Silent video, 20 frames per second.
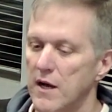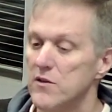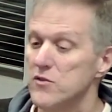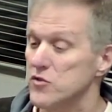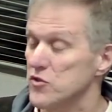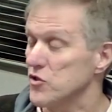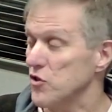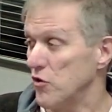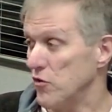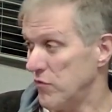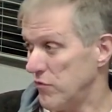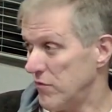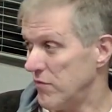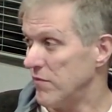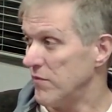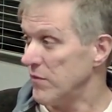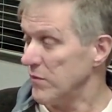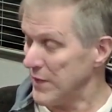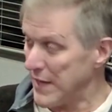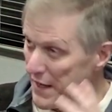So
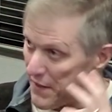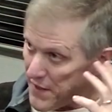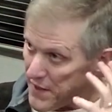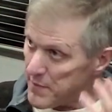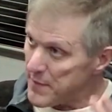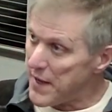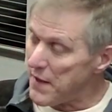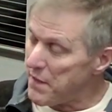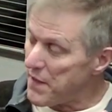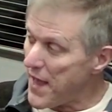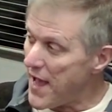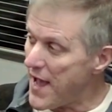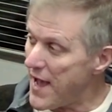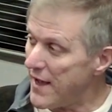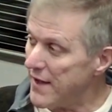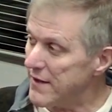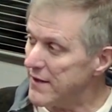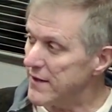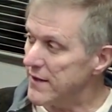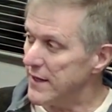when I think about
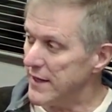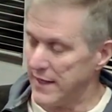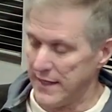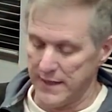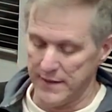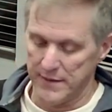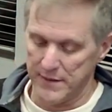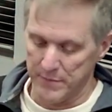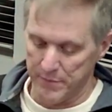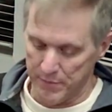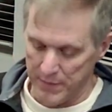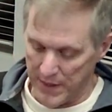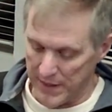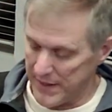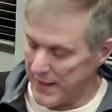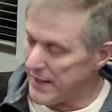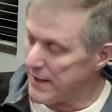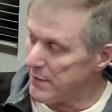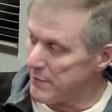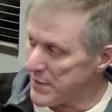that,
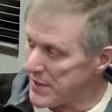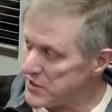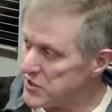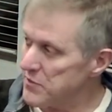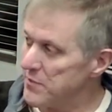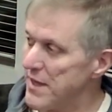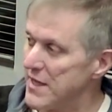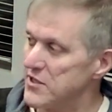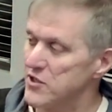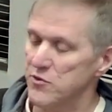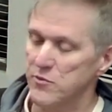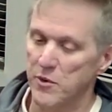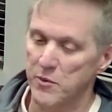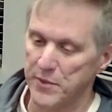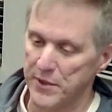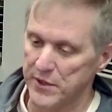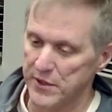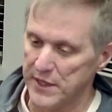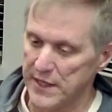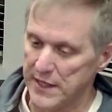and I mentioned master
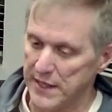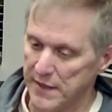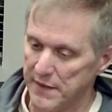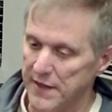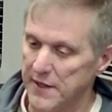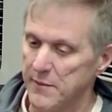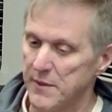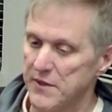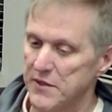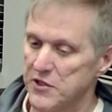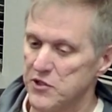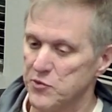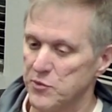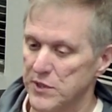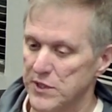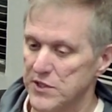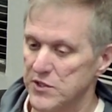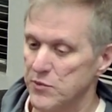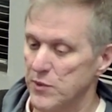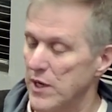mobility, and I think about this
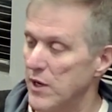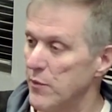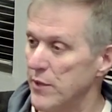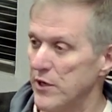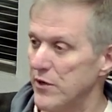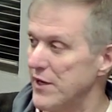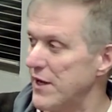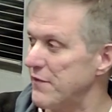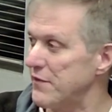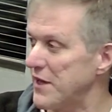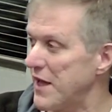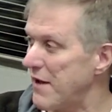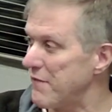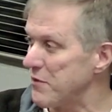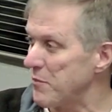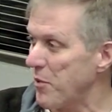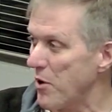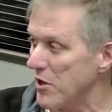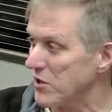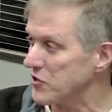one as well. We don't have to have
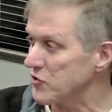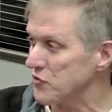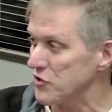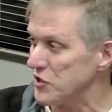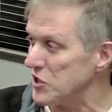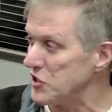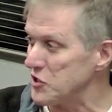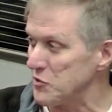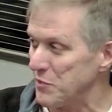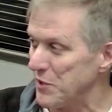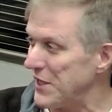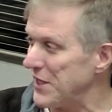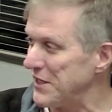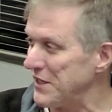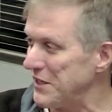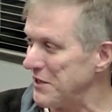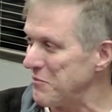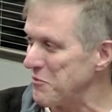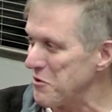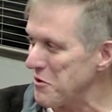the park strategic plan
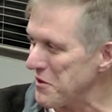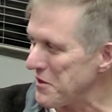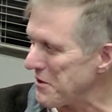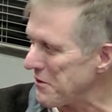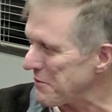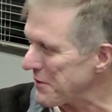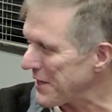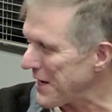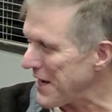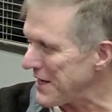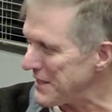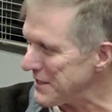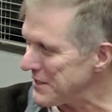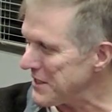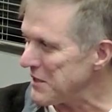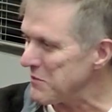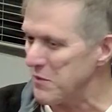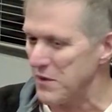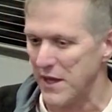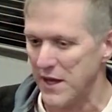anymore there. We're kind of
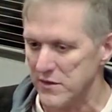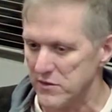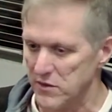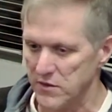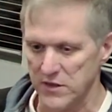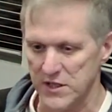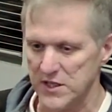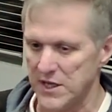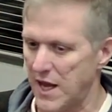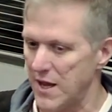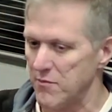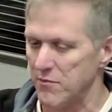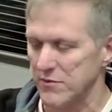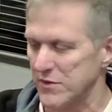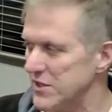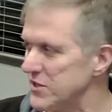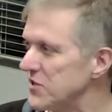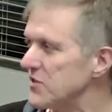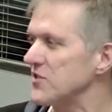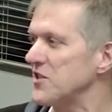done with that. So
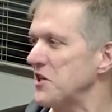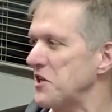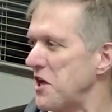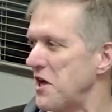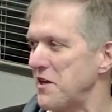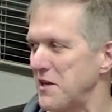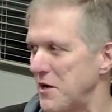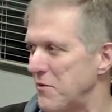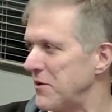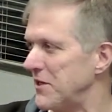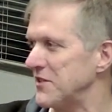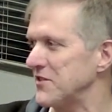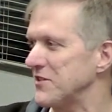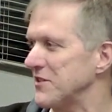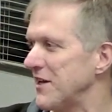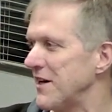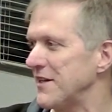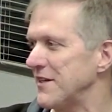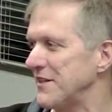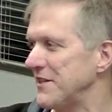this isn't done. I want it
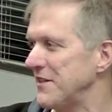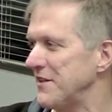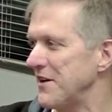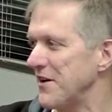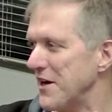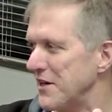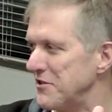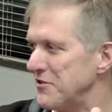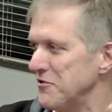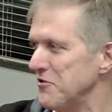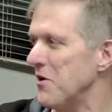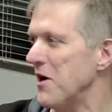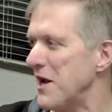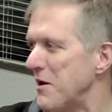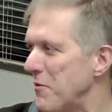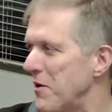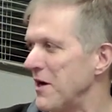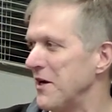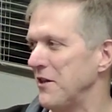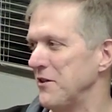slotted in there. I do
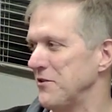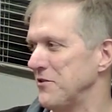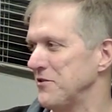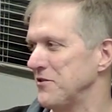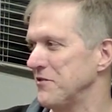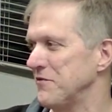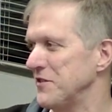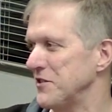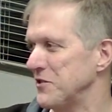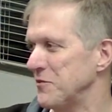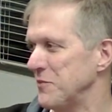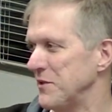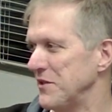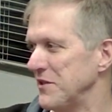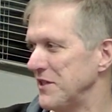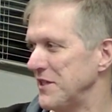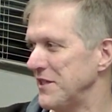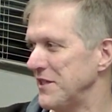not want to lose the visibility.